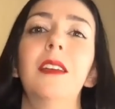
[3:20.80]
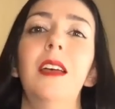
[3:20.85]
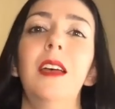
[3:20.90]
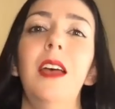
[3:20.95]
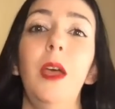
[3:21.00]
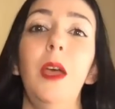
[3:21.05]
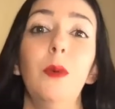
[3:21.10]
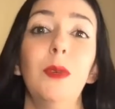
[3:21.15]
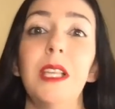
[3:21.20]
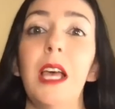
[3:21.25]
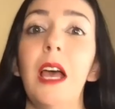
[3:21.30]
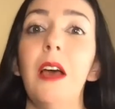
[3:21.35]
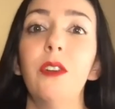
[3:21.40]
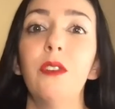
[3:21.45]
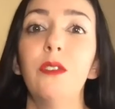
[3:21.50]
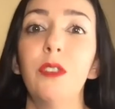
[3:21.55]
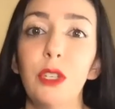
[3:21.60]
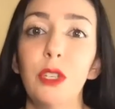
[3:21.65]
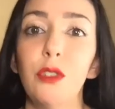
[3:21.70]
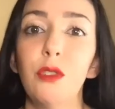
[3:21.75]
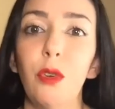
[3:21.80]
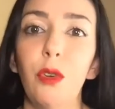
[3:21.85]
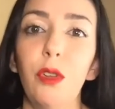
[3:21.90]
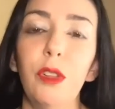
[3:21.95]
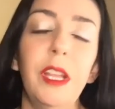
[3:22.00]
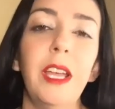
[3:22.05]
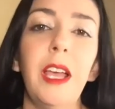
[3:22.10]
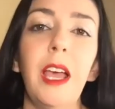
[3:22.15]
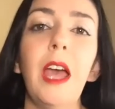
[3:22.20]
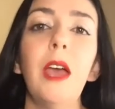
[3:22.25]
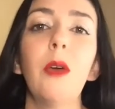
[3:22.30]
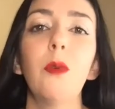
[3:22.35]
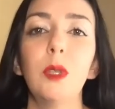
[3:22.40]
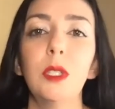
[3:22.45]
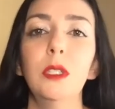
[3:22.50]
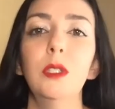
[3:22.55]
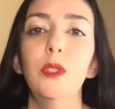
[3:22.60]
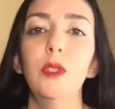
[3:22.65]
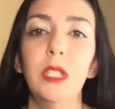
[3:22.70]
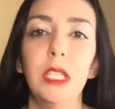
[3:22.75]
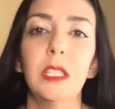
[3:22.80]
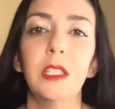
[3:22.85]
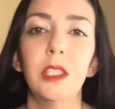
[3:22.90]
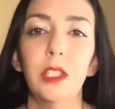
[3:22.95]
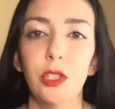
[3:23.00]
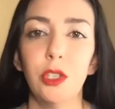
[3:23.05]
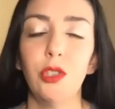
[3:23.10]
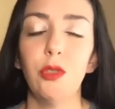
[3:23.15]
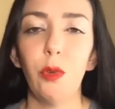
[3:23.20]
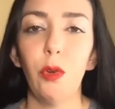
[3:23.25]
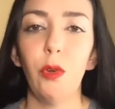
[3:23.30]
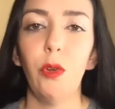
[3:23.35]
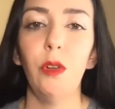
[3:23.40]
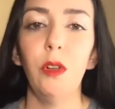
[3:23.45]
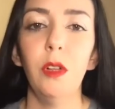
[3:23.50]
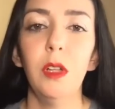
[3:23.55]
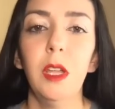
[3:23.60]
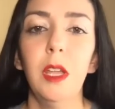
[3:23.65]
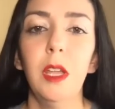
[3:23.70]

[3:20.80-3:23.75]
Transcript: I was out of control, like I was losing control.